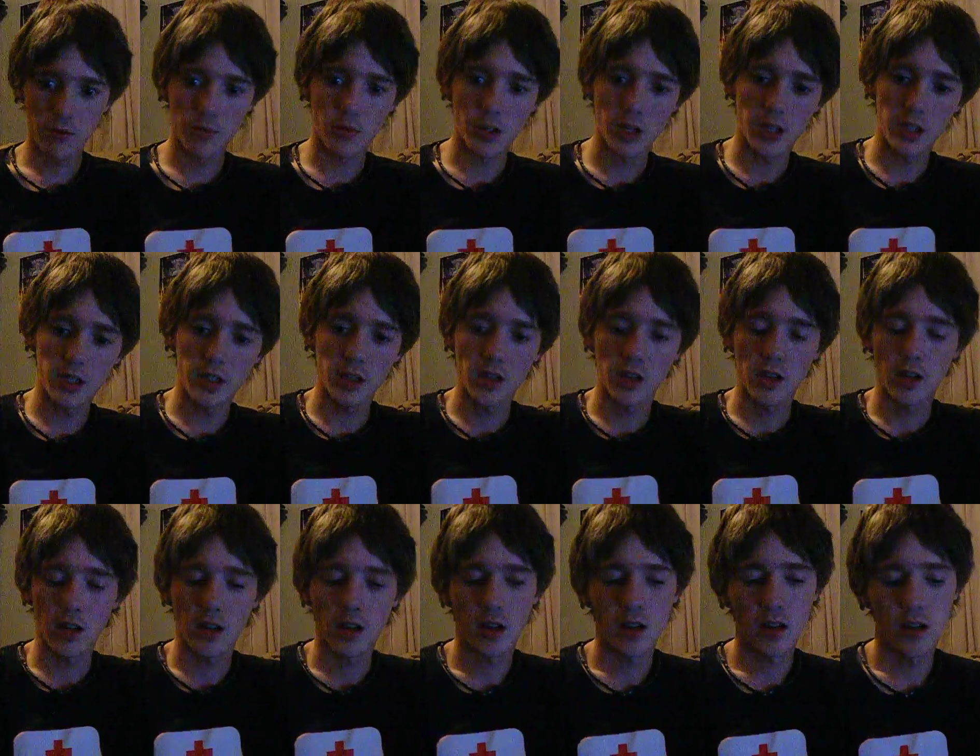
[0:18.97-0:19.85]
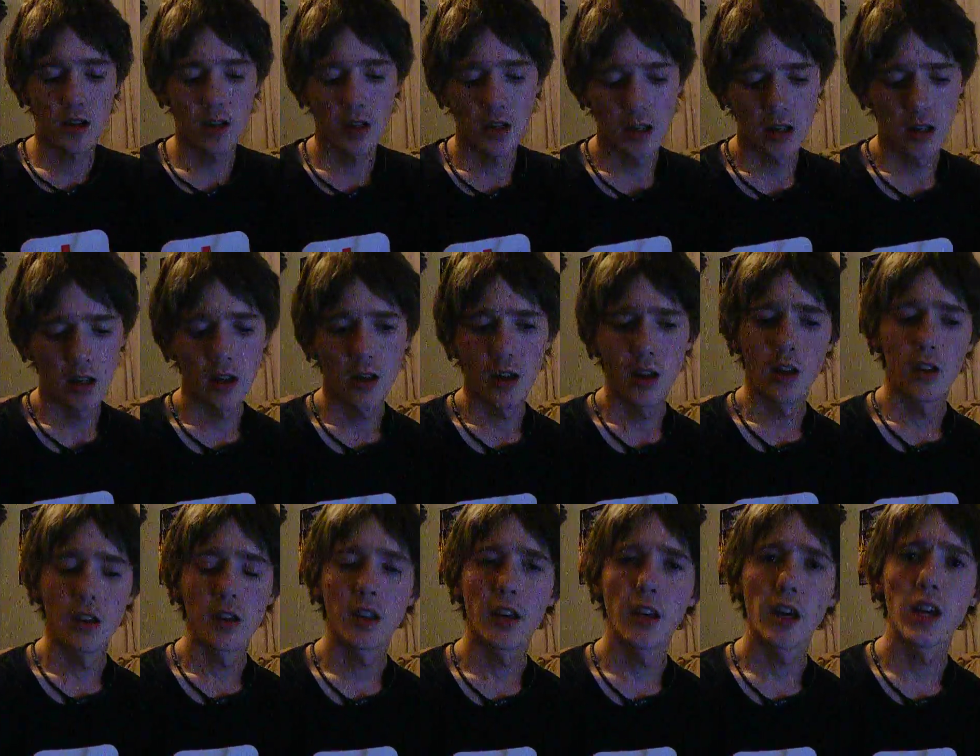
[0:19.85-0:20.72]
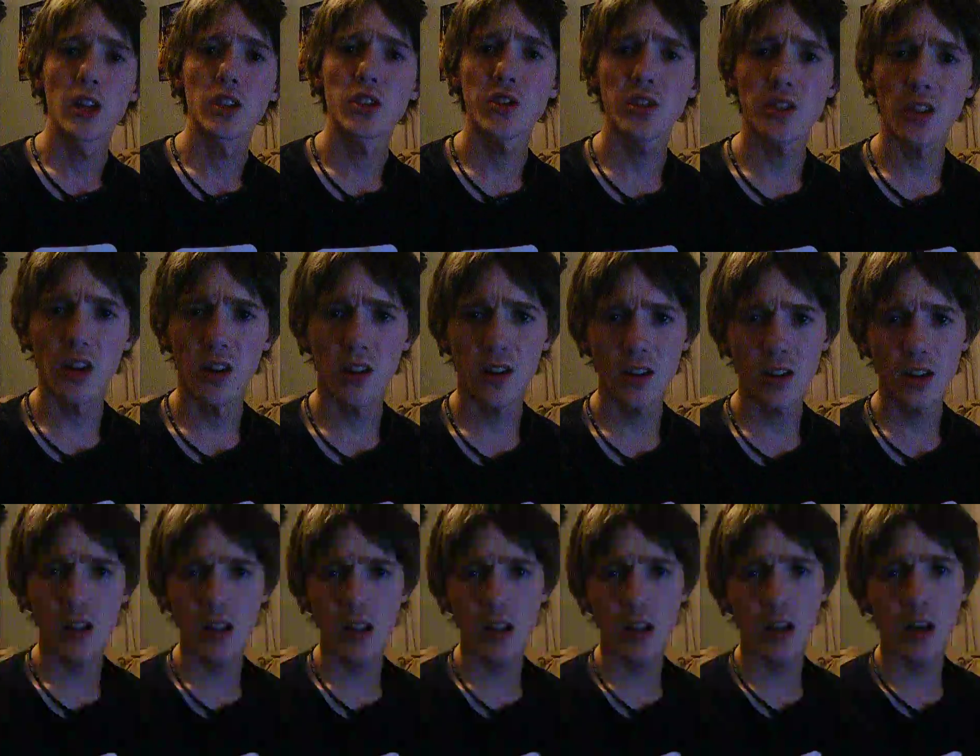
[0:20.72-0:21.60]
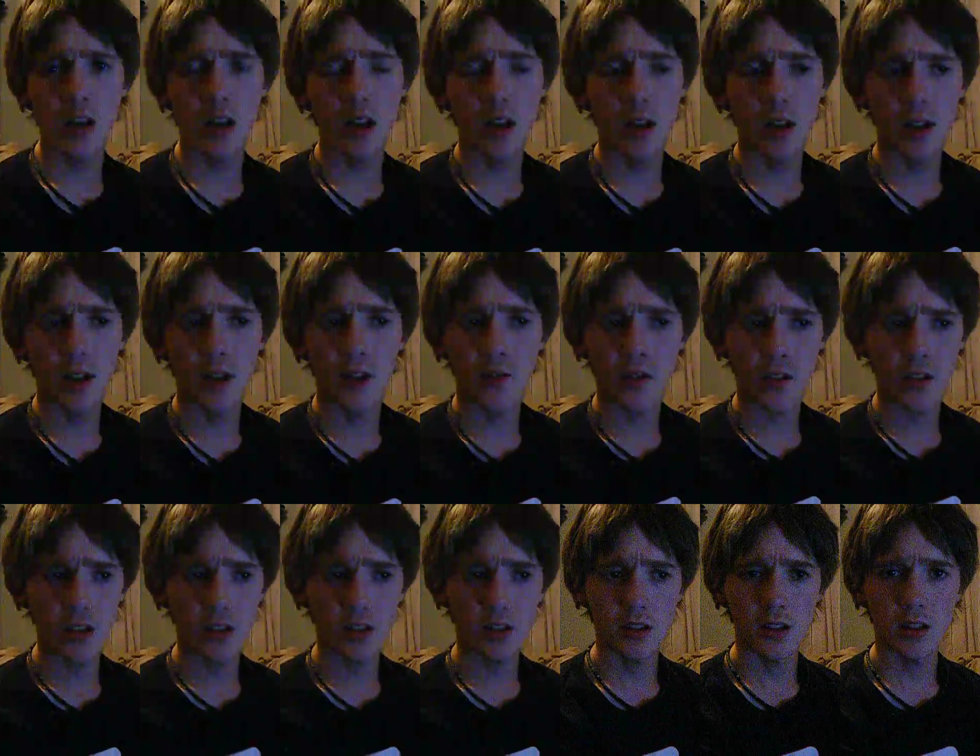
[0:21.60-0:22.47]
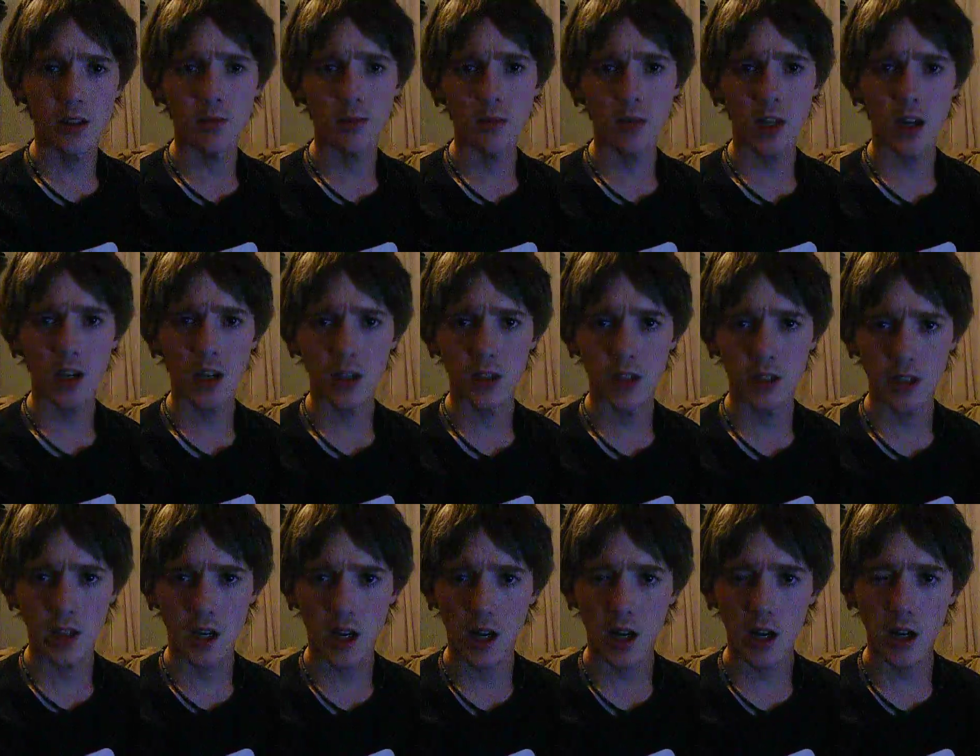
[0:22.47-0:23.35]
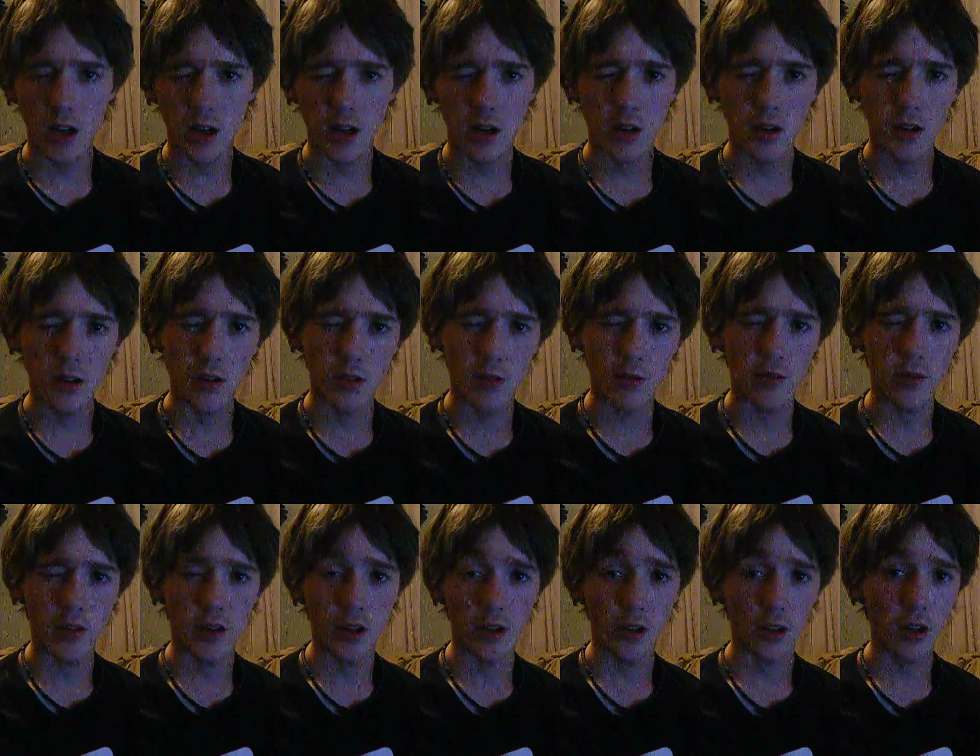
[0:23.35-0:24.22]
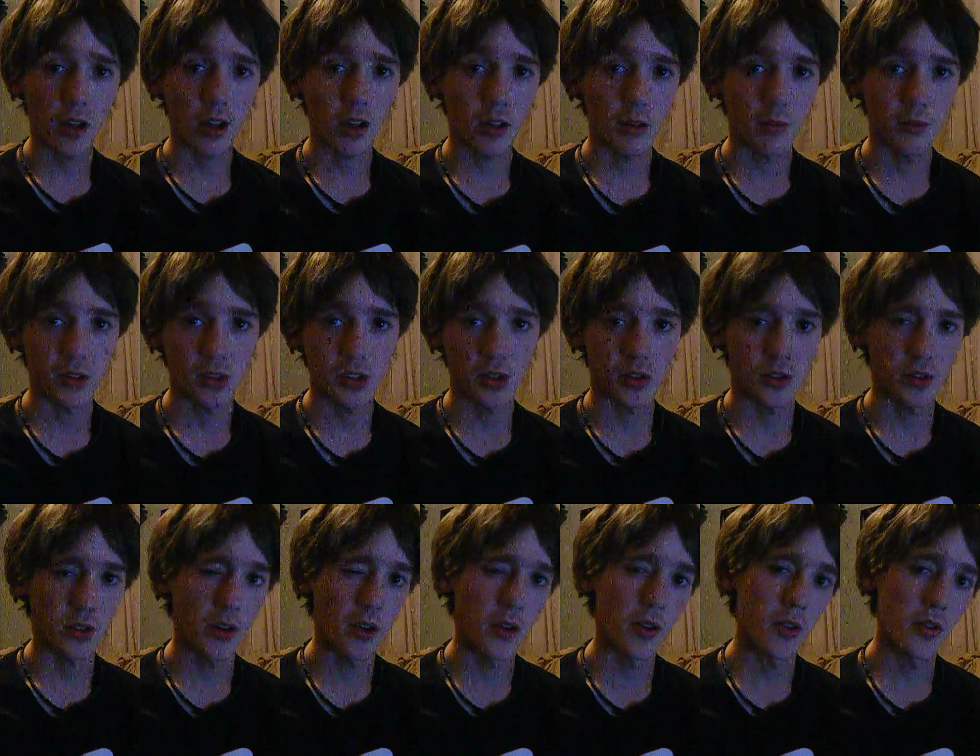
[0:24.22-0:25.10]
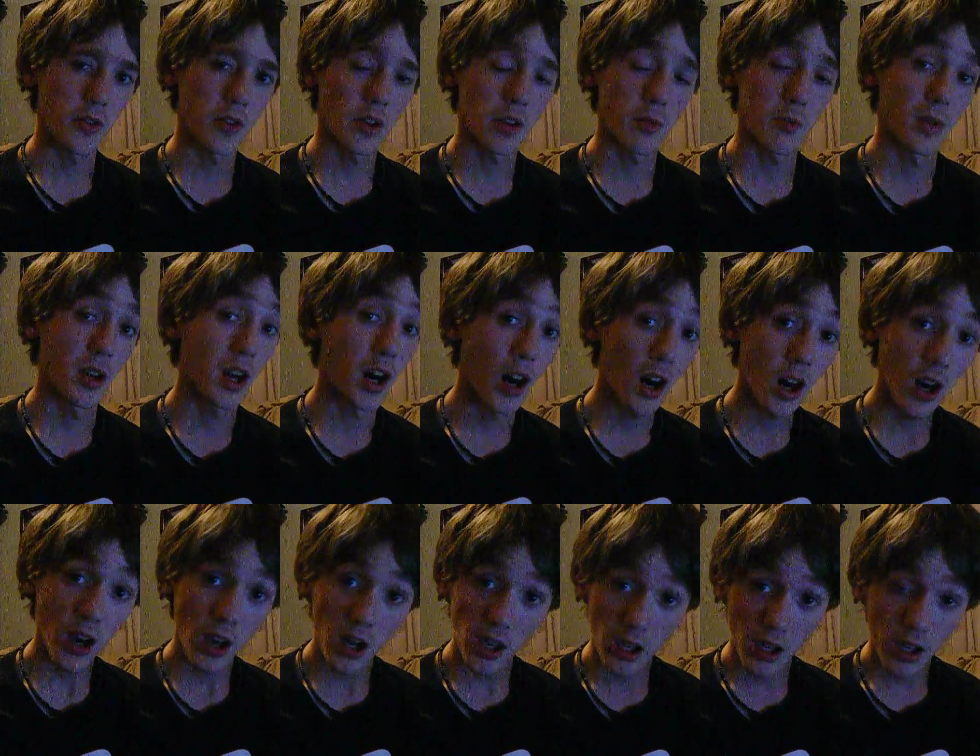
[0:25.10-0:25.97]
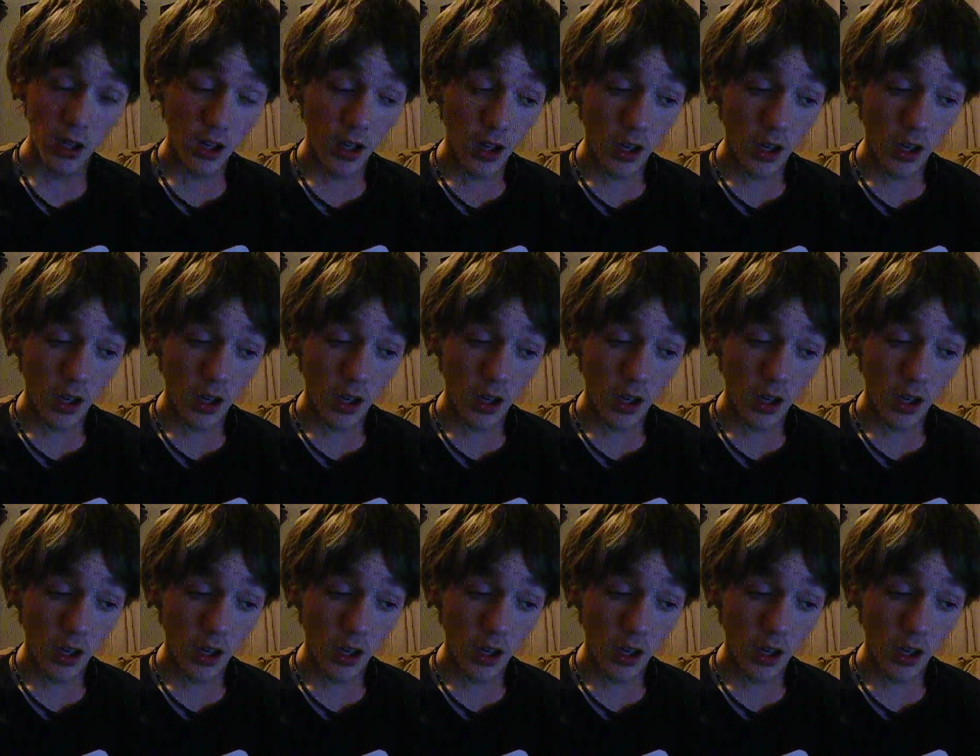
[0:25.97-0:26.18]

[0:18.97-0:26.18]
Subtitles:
But yeah, sorry if I seem kind of tired or if I look like I'm stoned. I'm not.